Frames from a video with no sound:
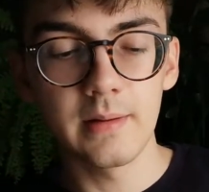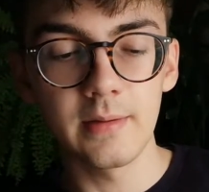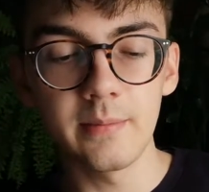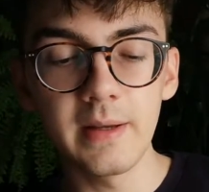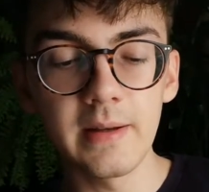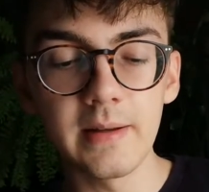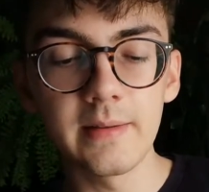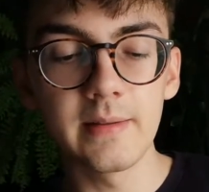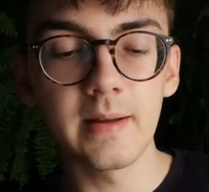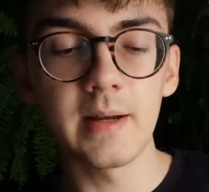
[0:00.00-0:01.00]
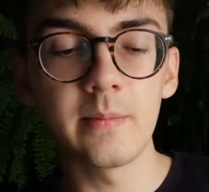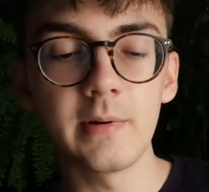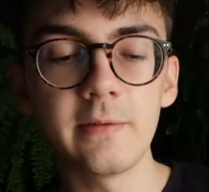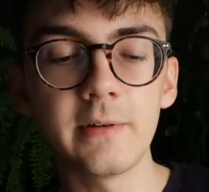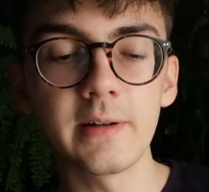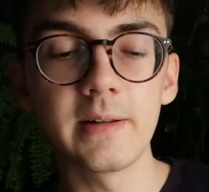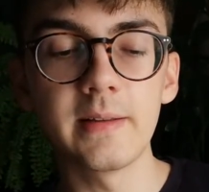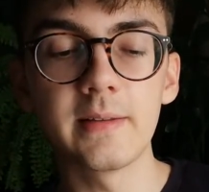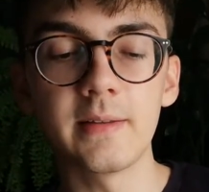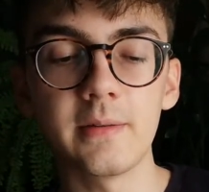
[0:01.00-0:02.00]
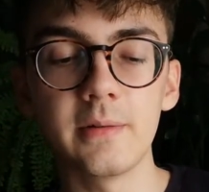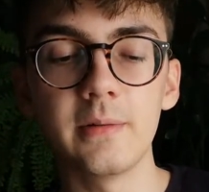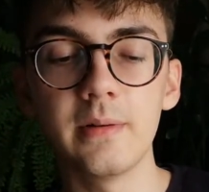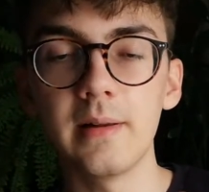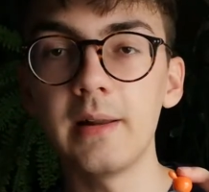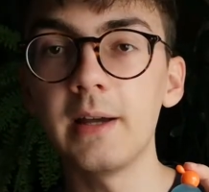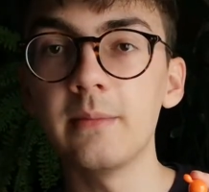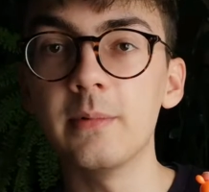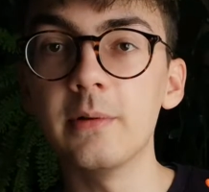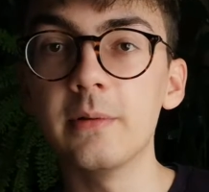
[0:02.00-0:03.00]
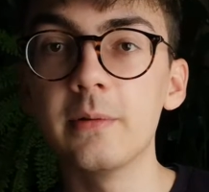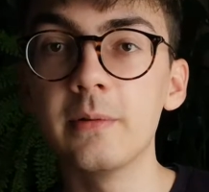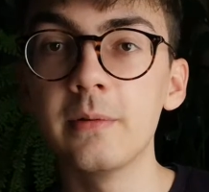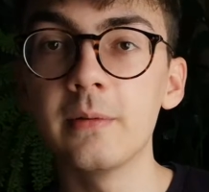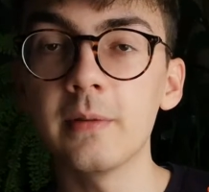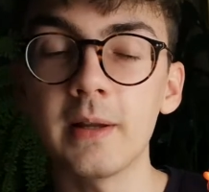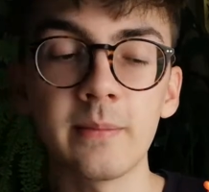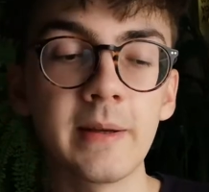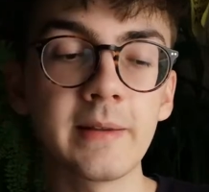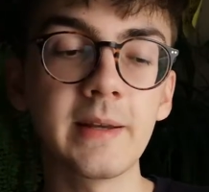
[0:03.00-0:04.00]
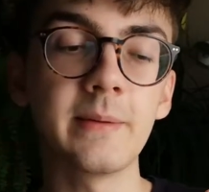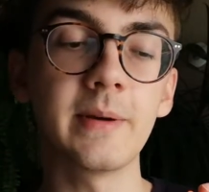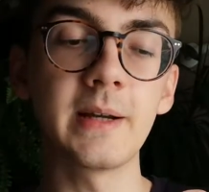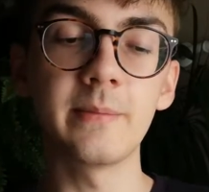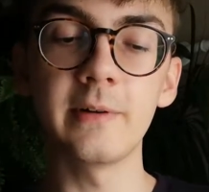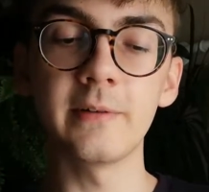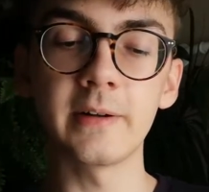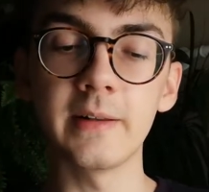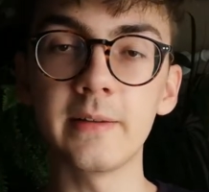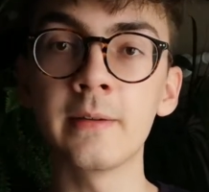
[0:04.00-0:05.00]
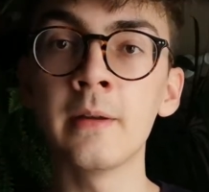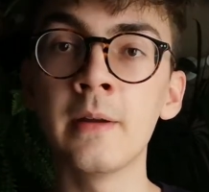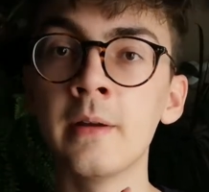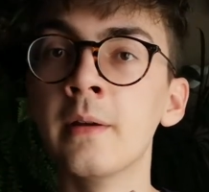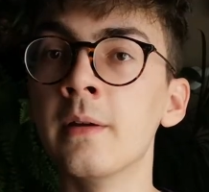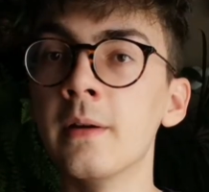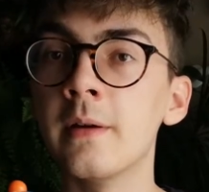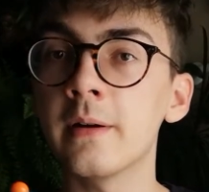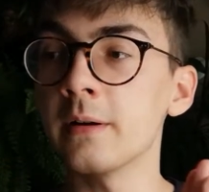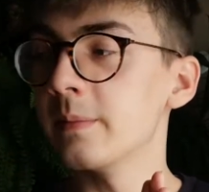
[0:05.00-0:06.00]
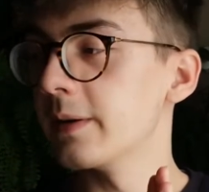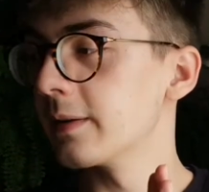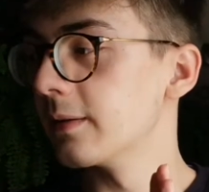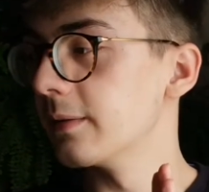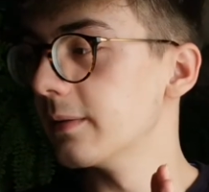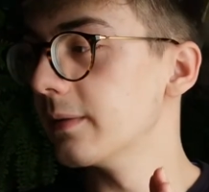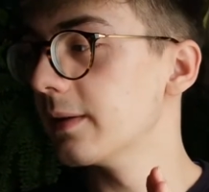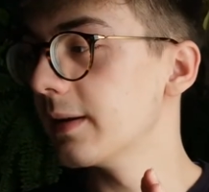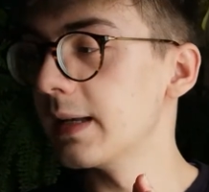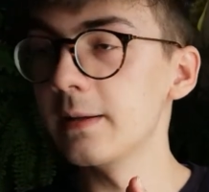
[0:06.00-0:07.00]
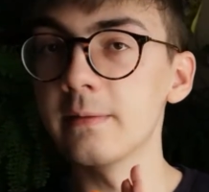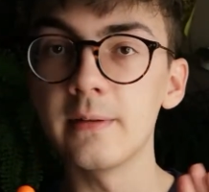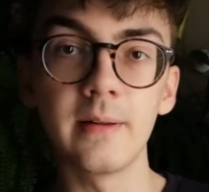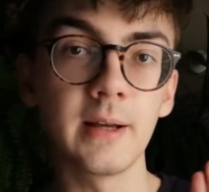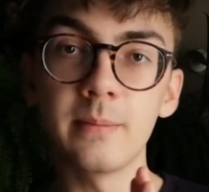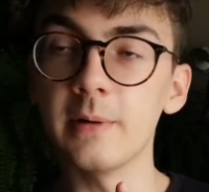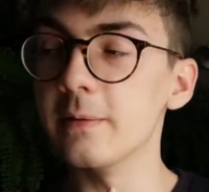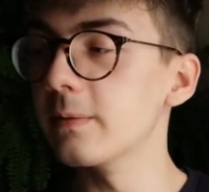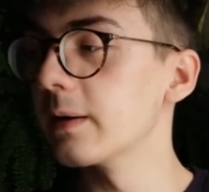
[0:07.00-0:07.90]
to be honest, I prefer this to light blue, like big time. I prefer this compared to any of the light blue